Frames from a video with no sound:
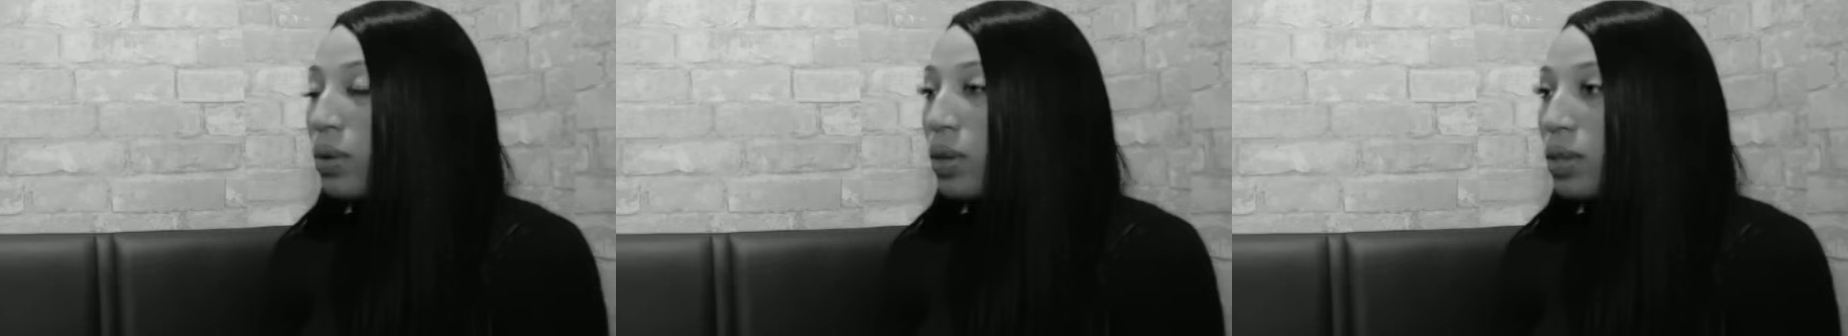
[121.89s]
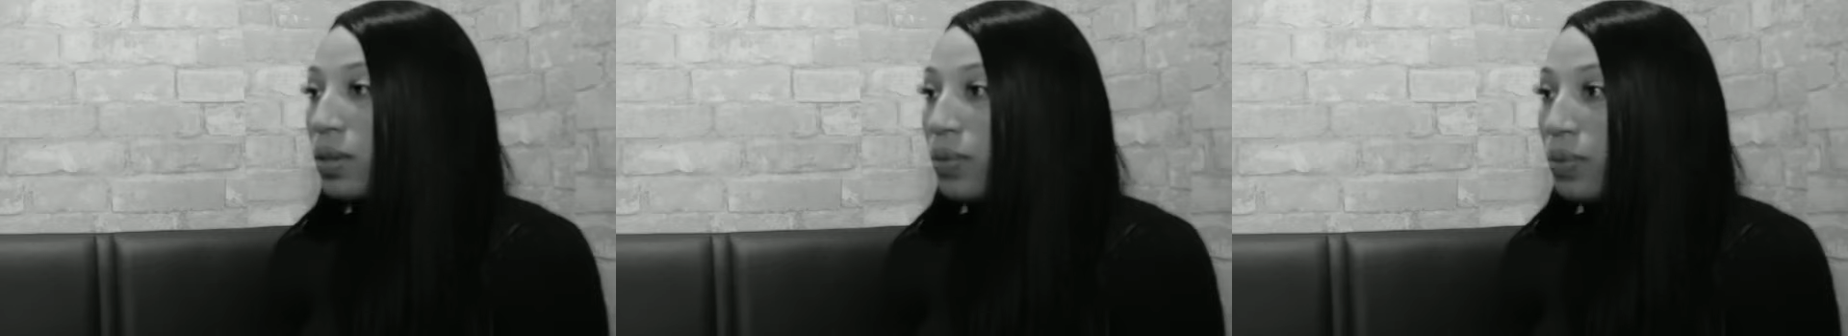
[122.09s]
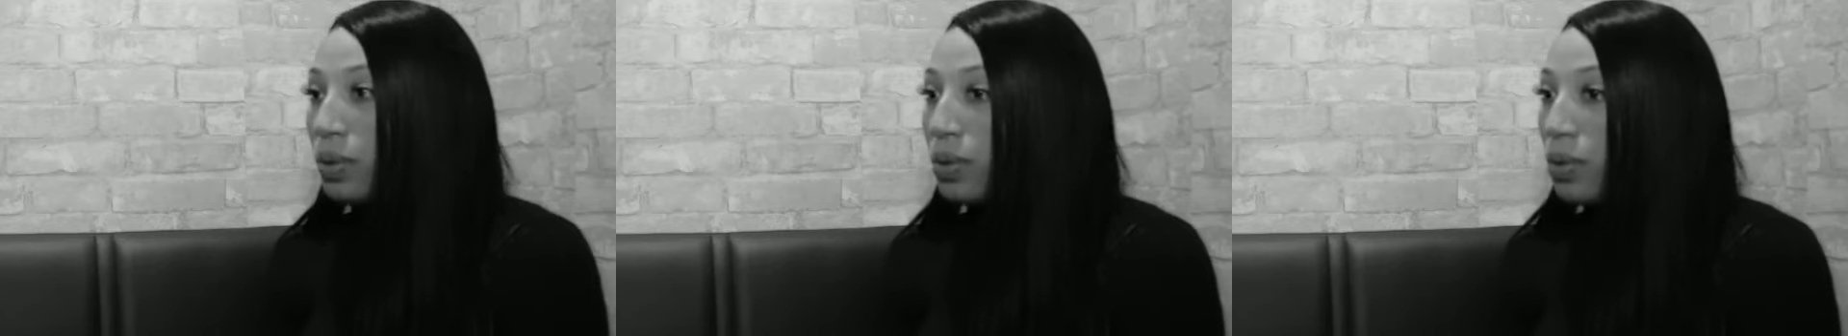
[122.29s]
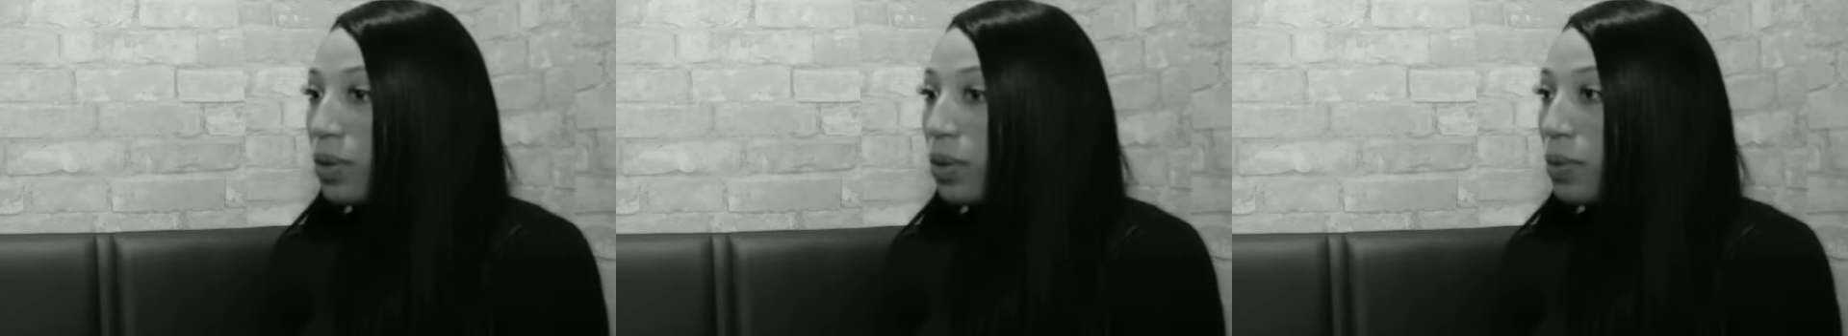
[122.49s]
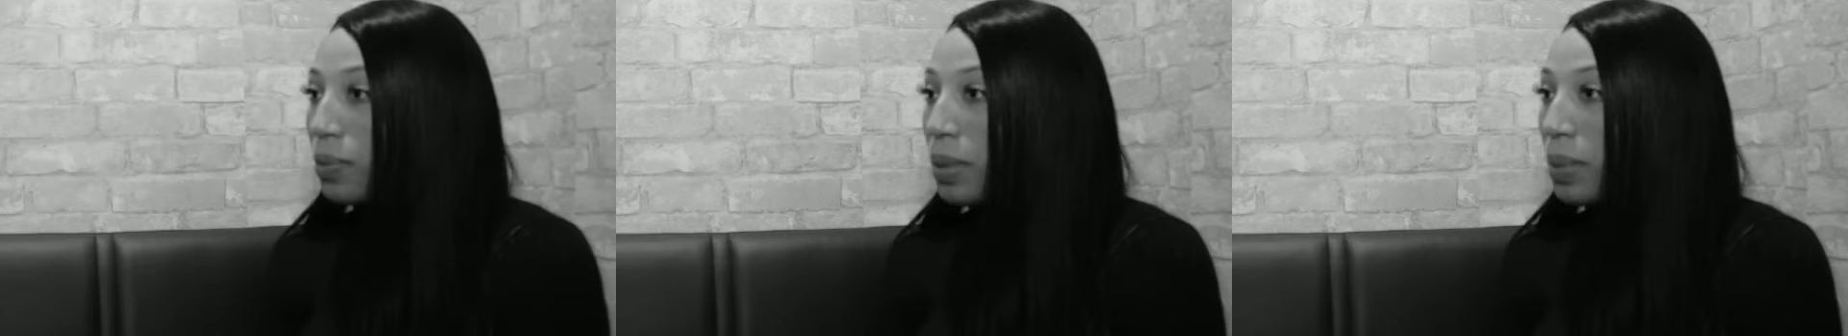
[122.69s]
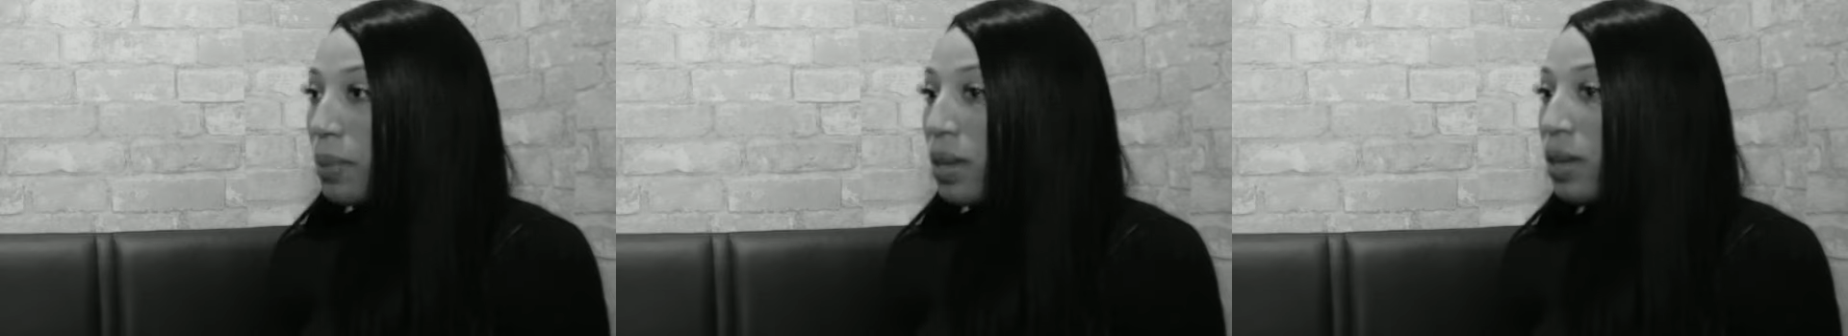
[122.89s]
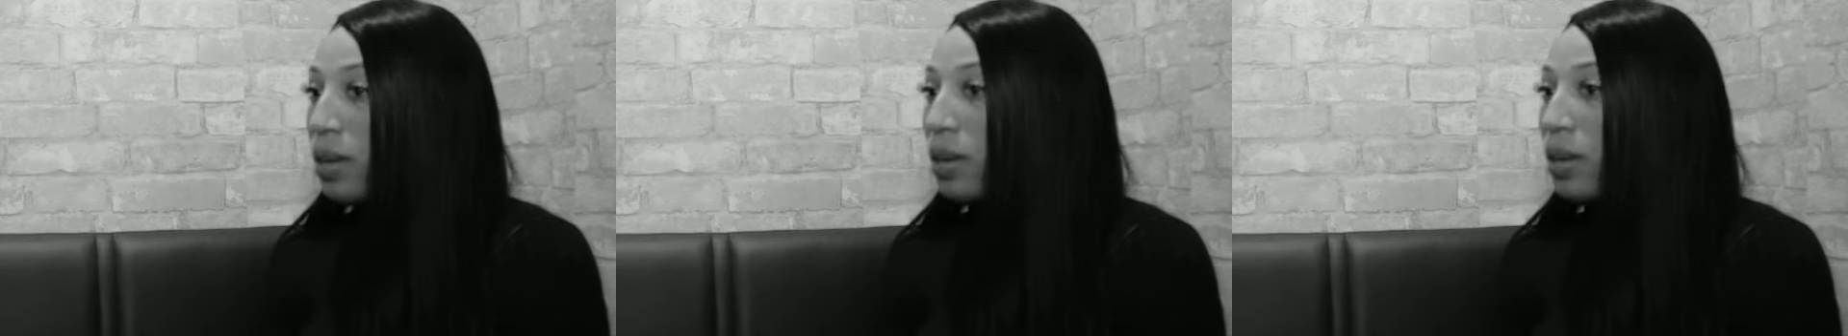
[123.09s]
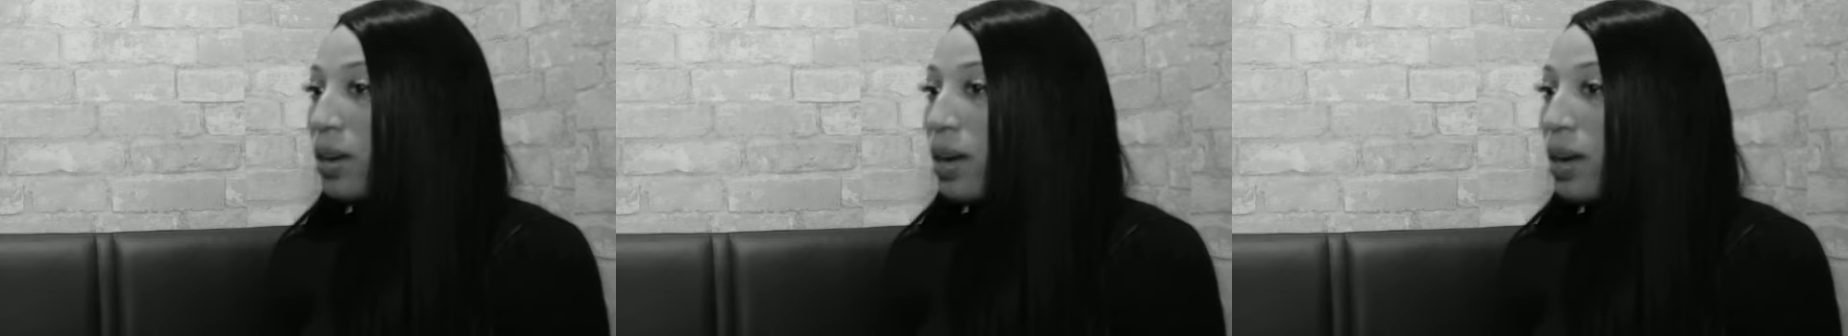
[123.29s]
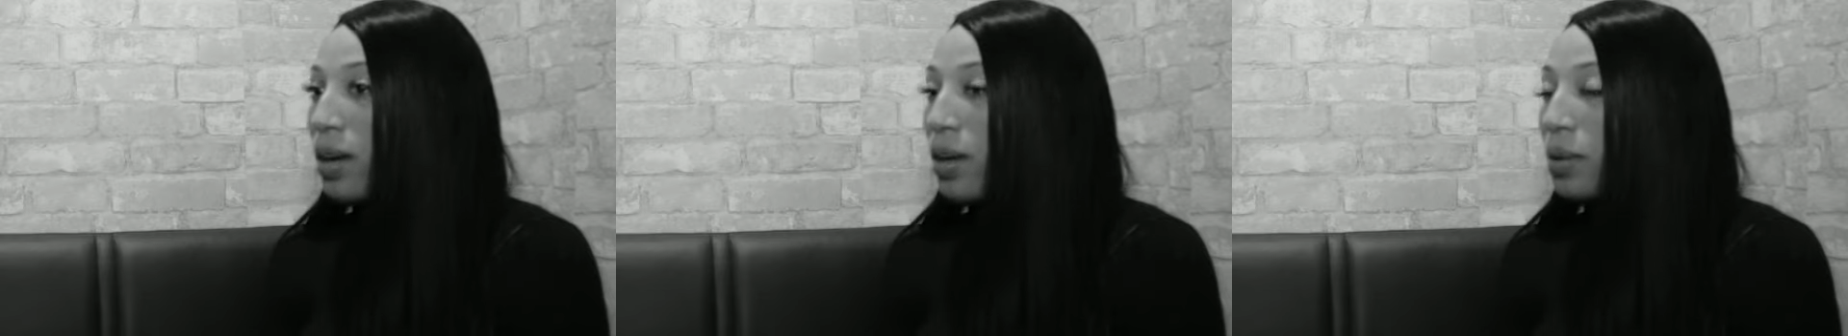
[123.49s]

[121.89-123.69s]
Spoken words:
On the phone call with my mother,